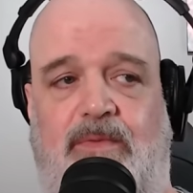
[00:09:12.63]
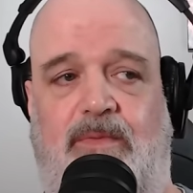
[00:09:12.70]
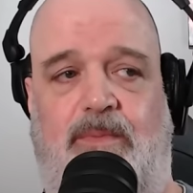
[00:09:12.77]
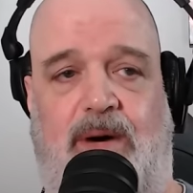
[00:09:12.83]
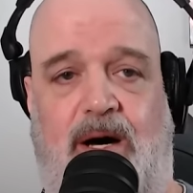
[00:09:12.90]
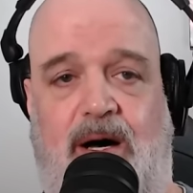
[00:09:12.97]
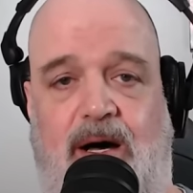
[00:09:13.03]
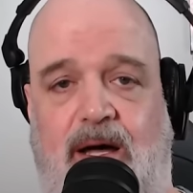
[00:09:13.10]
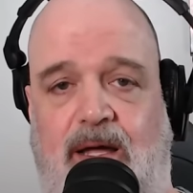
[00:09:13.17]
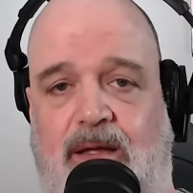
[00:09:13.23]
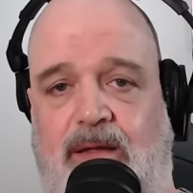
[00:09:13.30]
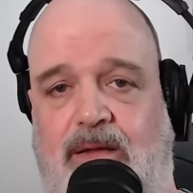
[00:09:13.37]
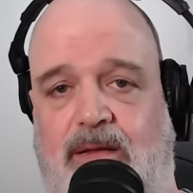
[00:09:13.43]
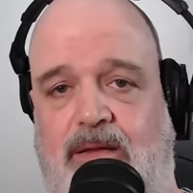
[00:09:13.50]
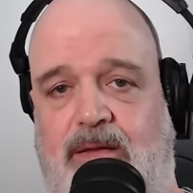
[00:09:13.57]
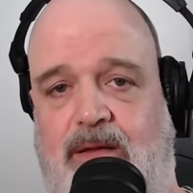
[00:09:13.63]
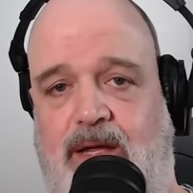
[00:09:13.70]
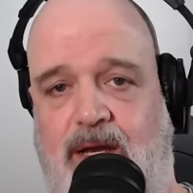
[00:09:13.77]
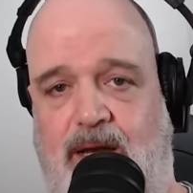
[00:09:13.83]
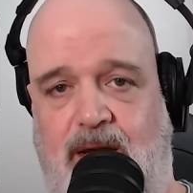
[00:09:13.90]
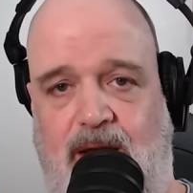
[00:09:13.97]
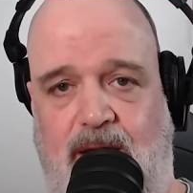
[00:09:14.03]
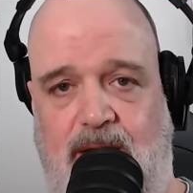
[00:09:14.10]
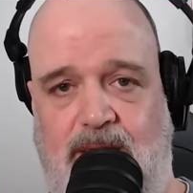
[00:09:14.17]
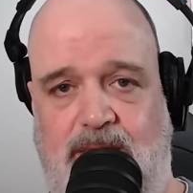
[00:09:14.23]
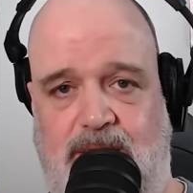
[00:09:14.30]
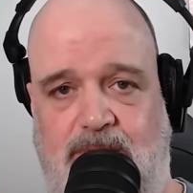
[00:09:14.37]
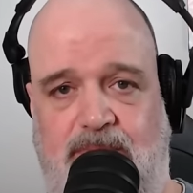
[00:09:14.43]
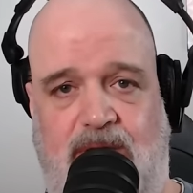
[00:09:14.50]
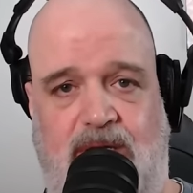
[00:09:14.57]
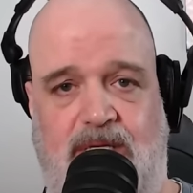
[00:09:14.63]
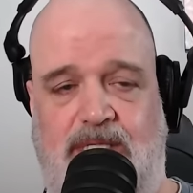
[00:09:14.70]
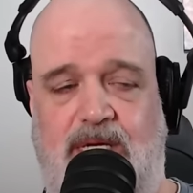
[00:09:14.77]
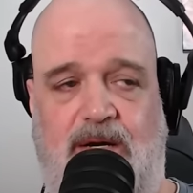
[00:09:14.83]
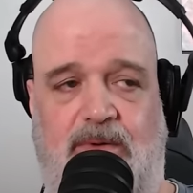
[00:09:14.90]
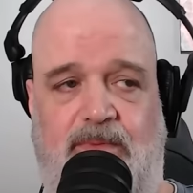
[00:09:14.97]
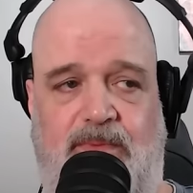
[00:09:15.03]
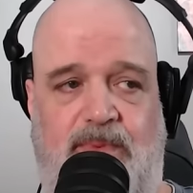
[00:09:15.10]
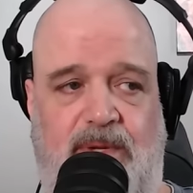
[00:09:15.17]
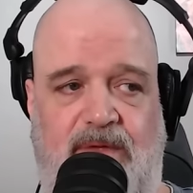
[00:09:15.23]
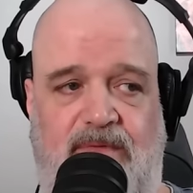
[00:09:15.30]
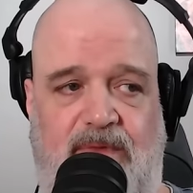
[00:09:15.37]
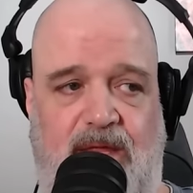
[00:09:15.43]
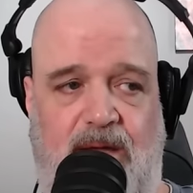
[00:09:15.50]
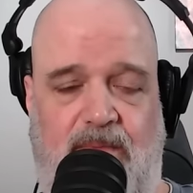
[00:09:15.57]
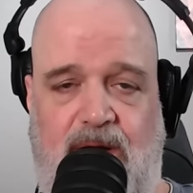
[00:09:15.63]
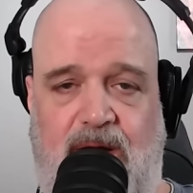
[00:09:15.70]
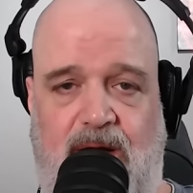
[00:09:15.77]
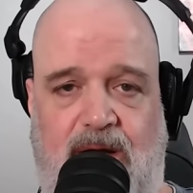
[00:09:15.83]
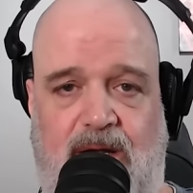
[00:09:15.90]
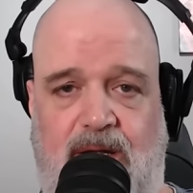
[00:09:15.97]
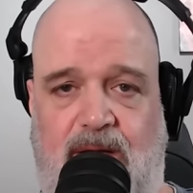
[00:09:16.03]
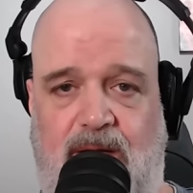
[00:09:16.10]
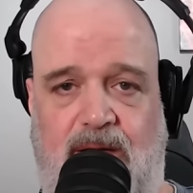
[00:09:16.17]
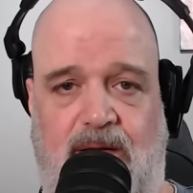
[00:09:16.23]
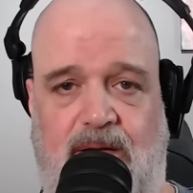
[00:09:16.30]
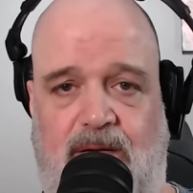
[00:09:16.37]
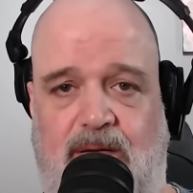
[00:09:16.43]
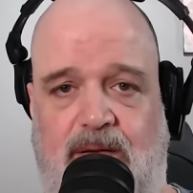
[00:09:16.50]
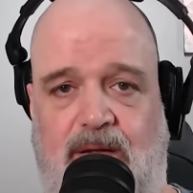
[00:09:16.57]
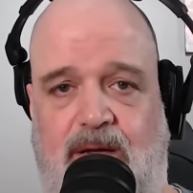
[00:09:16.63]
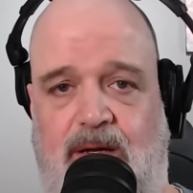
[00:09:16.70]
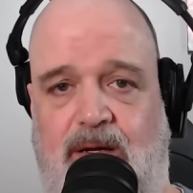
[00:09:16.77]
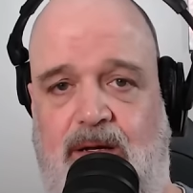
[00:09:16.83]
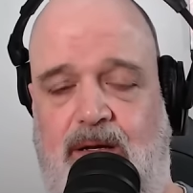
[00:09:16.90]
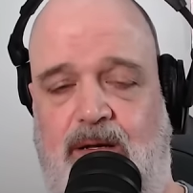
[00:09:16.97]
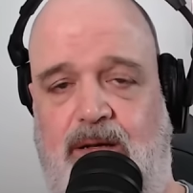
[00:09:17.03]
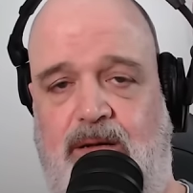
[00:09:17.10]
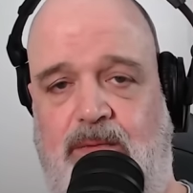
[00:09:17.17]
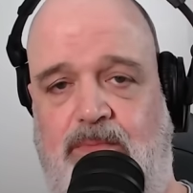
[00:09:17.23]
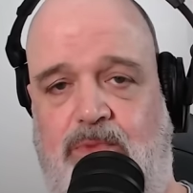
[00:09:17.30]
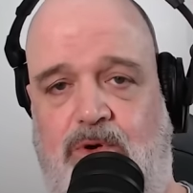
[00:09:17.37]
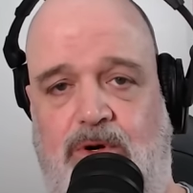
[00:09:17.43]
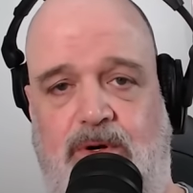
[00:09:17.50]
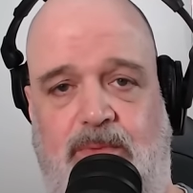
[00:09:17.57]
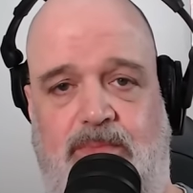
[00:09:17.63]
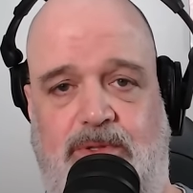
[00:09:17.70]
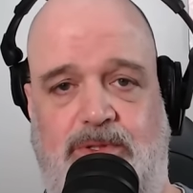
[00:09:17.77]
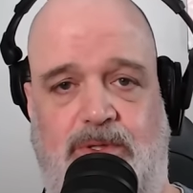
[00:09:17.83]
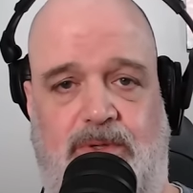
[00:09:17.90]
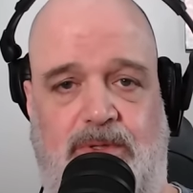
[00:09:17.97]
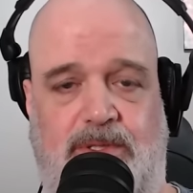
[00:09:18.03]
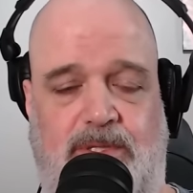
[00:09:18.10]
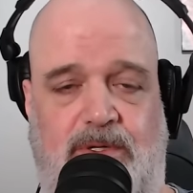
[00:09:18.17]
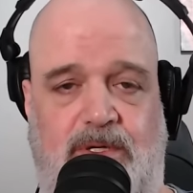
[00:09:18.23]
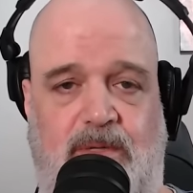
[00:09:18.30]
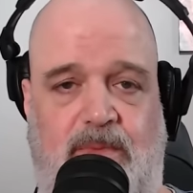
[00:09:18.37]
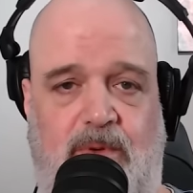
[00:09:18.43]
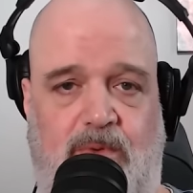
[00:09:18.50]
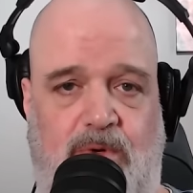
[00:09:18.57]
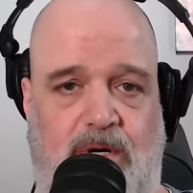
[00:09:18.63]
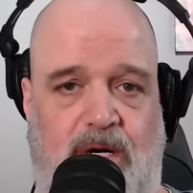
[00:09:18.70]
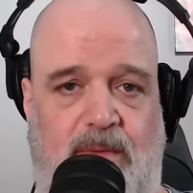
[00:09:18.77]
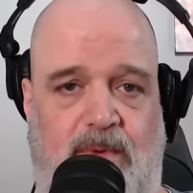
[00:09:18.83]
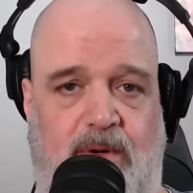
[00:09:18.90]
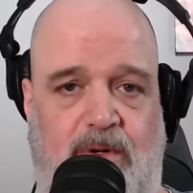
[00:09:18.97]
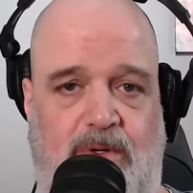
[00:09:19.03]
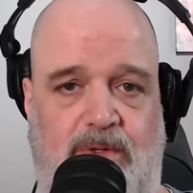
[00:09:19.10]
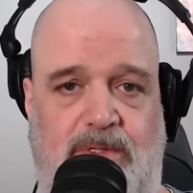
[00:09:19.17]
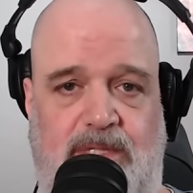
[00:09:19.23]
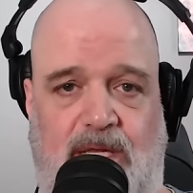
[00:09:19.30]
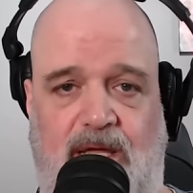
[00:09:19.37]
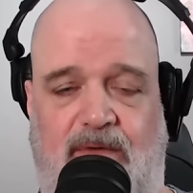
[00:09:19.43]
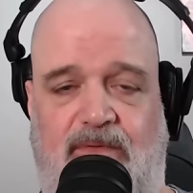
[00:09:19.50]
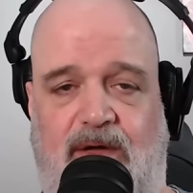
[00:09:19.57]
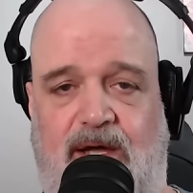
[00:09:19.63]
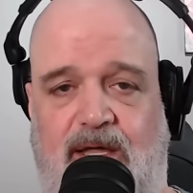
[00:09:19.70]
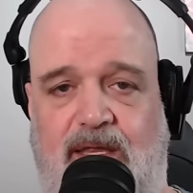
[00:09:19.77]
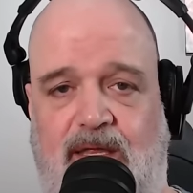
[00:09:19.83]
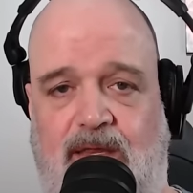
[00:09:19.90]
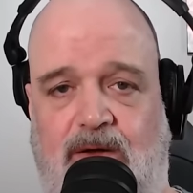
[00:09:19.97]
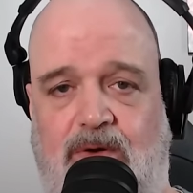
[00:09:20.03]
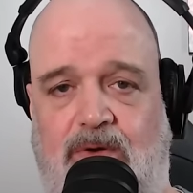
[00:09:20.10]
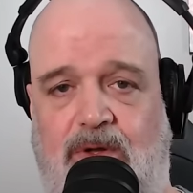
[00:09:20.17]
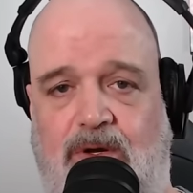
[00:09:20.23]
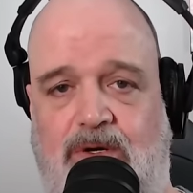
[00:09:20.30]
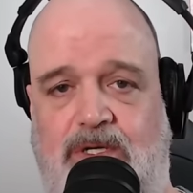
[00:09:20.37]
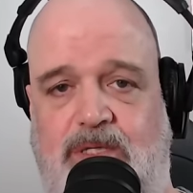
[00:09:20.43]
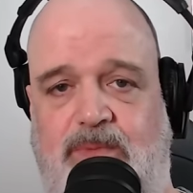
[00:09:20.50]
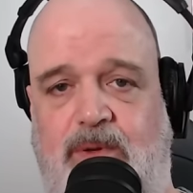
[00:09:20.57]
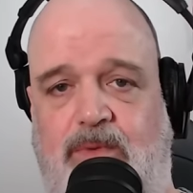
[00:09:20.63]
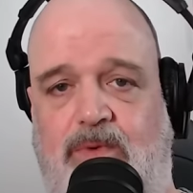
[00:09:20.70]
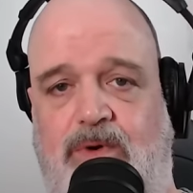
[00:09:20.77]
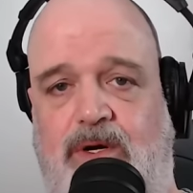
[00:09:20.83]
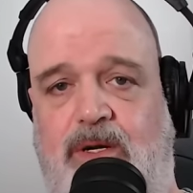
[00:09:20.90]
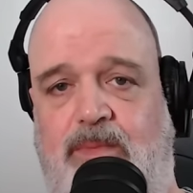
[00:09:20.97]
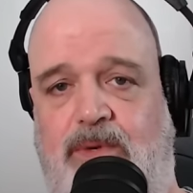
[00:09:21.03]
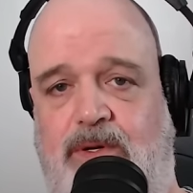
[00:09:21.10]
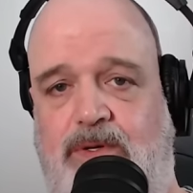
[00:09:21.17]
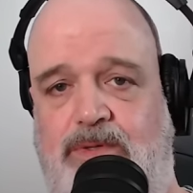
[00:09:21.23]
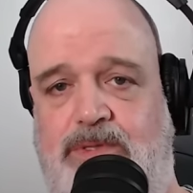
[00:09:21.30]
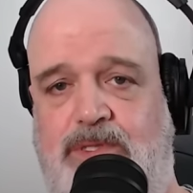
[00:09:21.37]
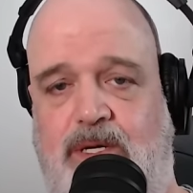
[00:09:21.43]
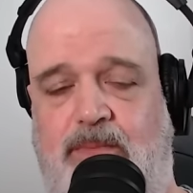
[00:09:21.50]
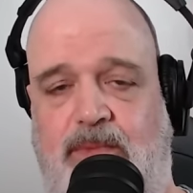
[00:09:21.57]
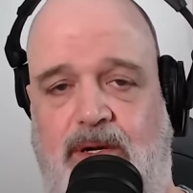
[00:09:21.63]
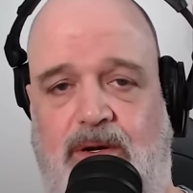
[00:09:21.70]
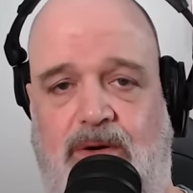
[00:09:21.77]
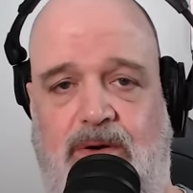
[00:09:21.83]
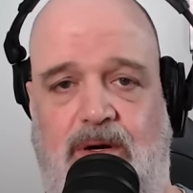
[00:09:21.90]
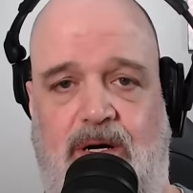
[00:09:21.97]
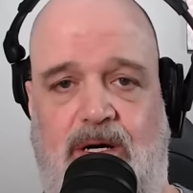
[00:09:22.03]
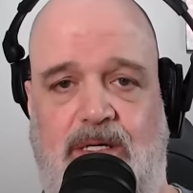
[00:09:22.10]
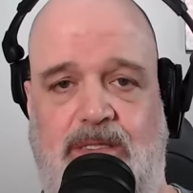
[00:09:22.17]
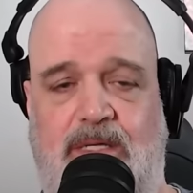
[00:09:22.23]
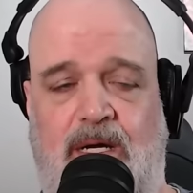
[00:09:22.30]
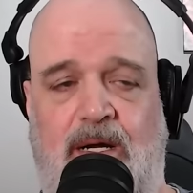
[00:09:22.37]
by Canadians, because I don't believe the American Border Patrol is going to be worried about who's leaving. I think they're only going to be worried about who's coming across.